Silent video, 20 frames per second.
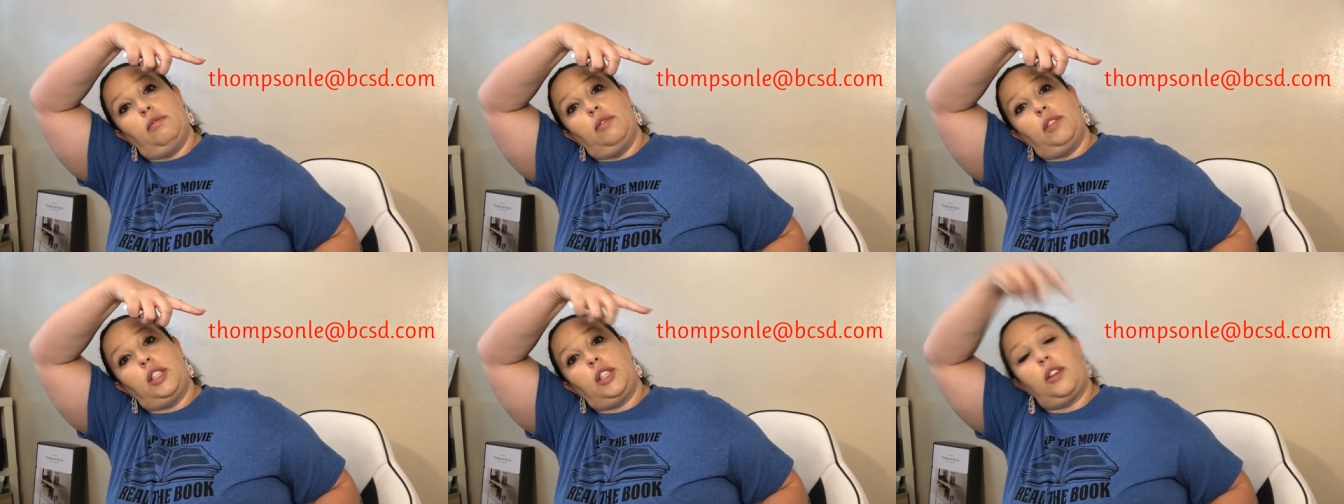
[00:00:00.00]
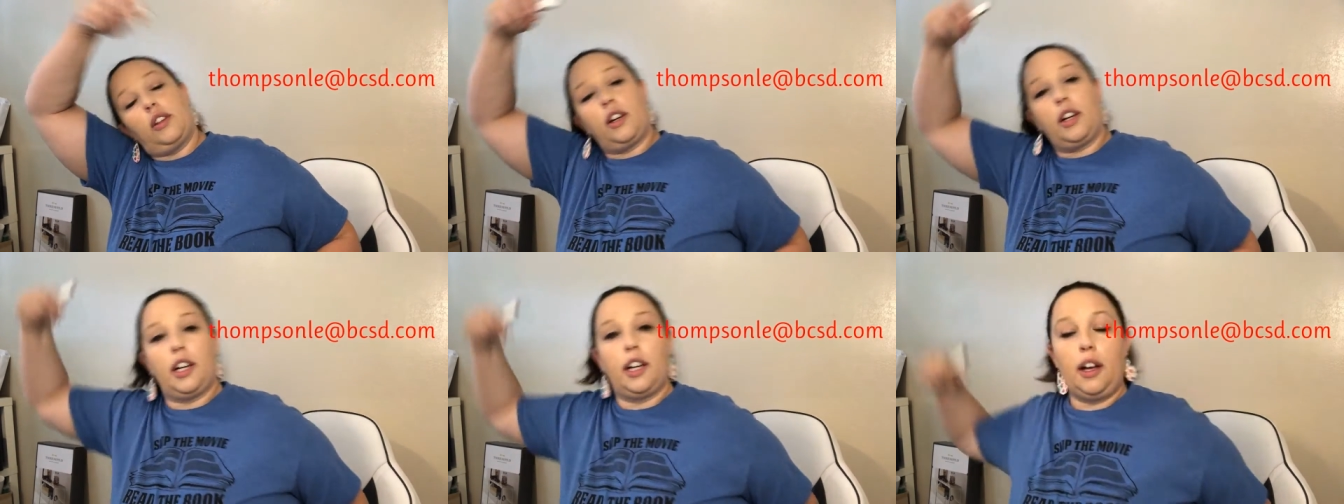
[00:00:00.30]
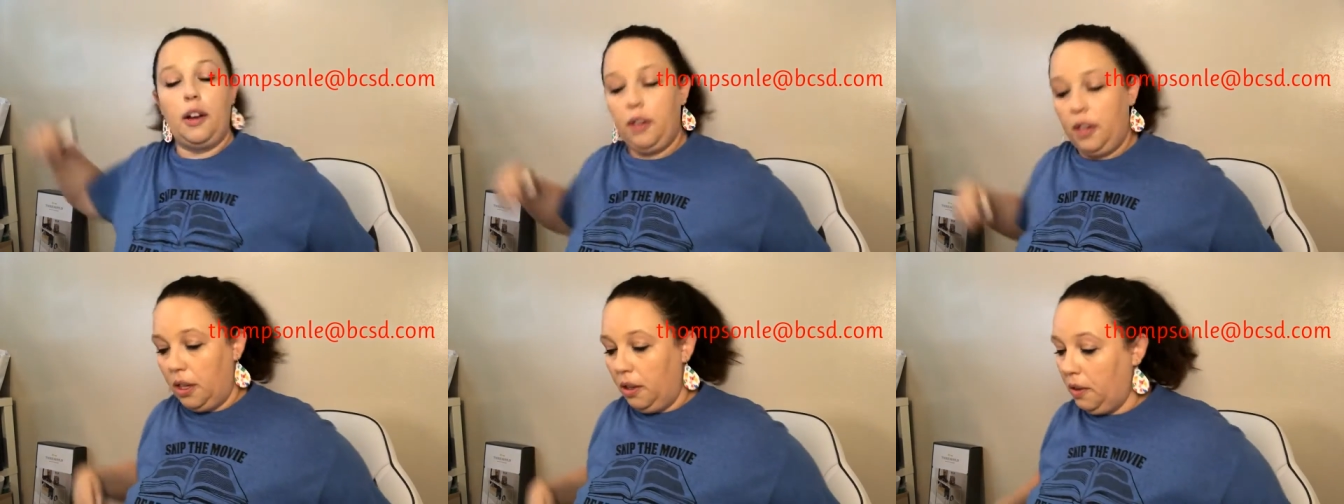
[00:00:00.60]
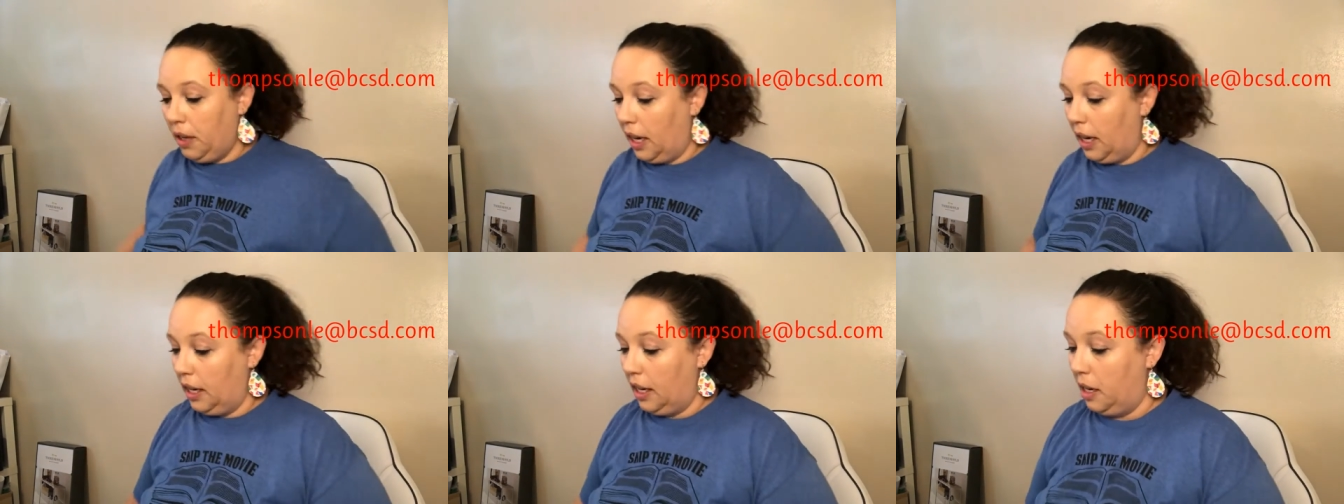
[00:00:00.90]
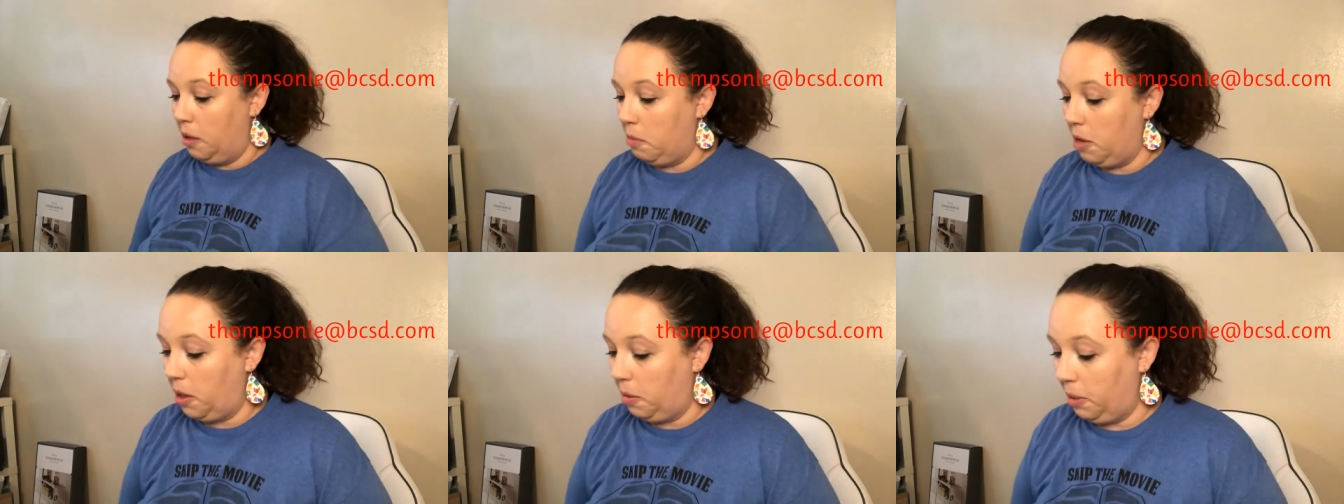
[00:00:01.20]
So there you go, you can
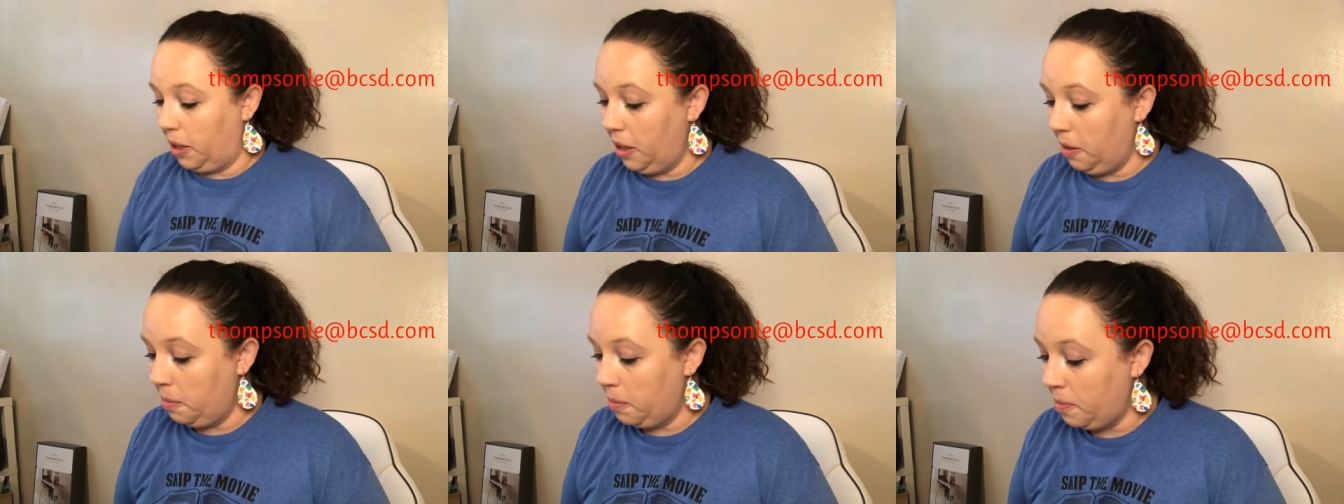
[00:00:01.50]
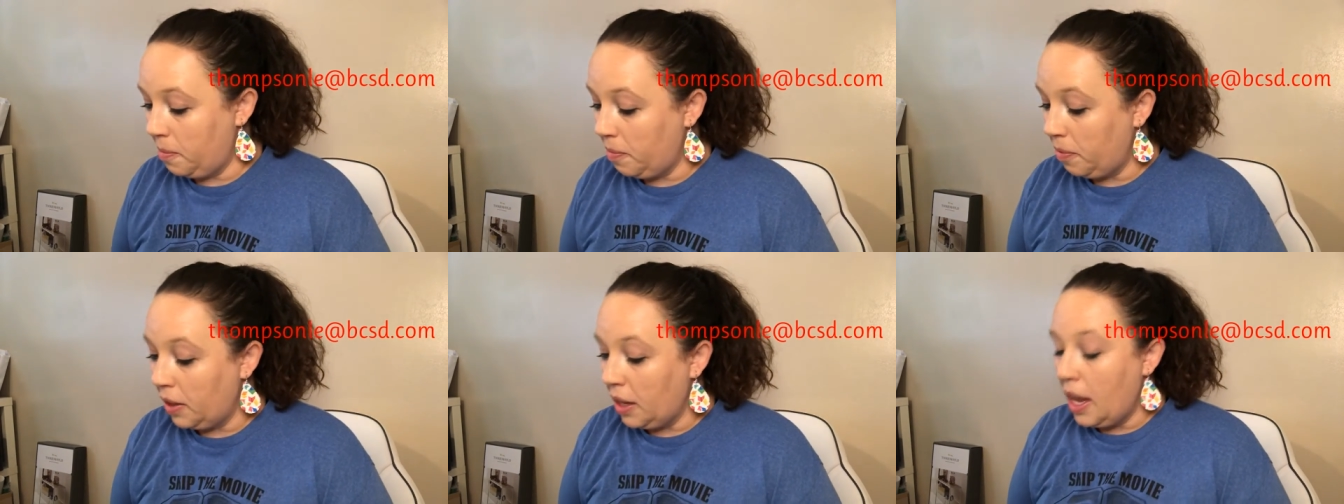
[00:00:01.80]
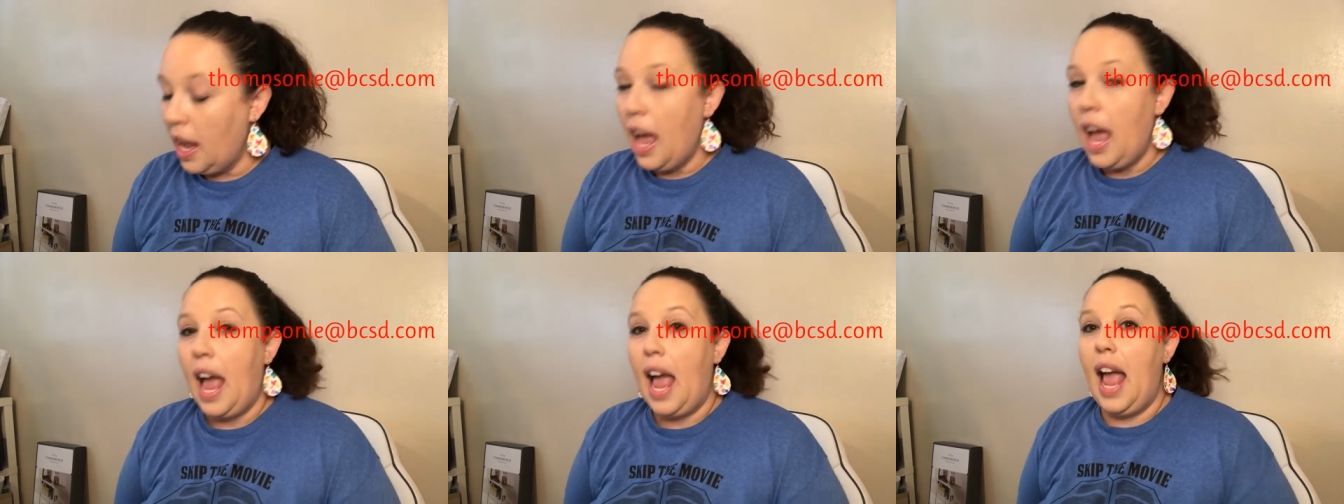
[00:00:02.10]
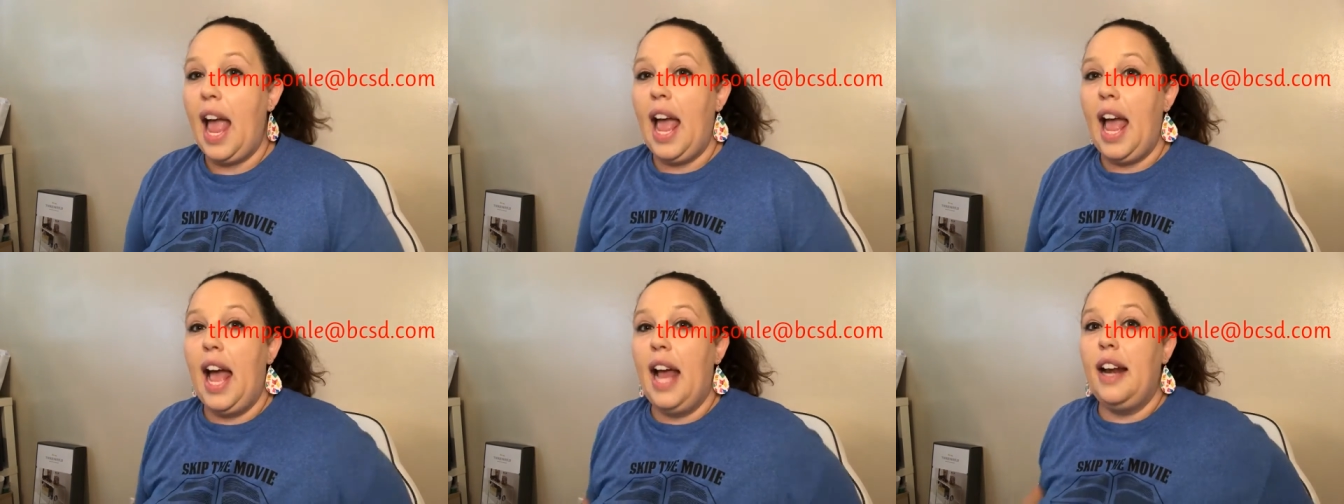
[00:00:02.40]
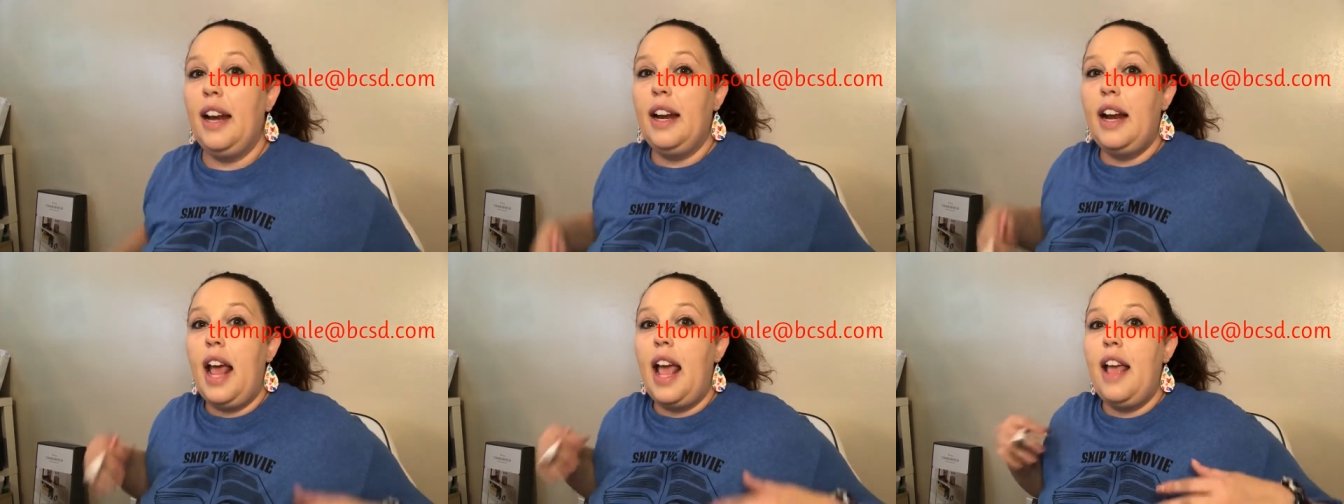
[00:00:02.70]
email me. And